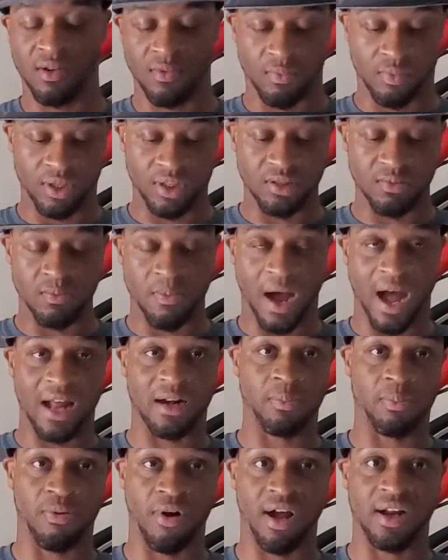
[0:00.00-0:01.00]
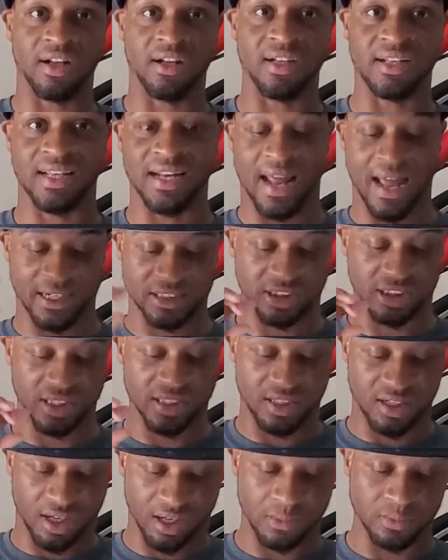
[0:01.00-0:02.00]
When you buy the product, it actually
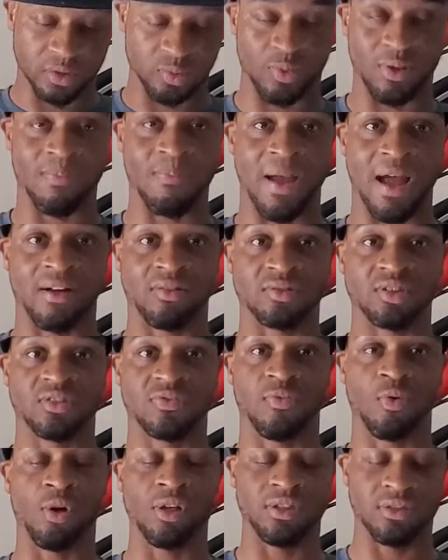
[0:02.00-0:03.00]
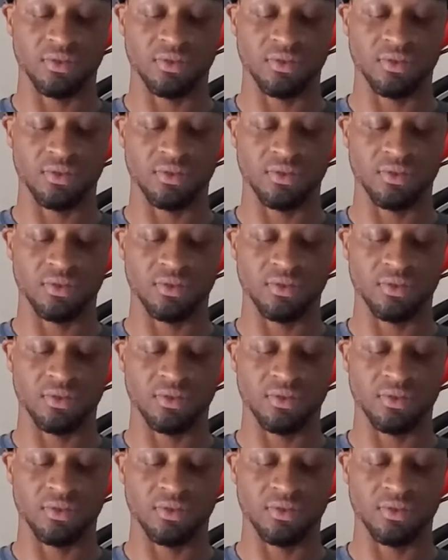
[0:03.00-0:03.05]
comes with mounts for you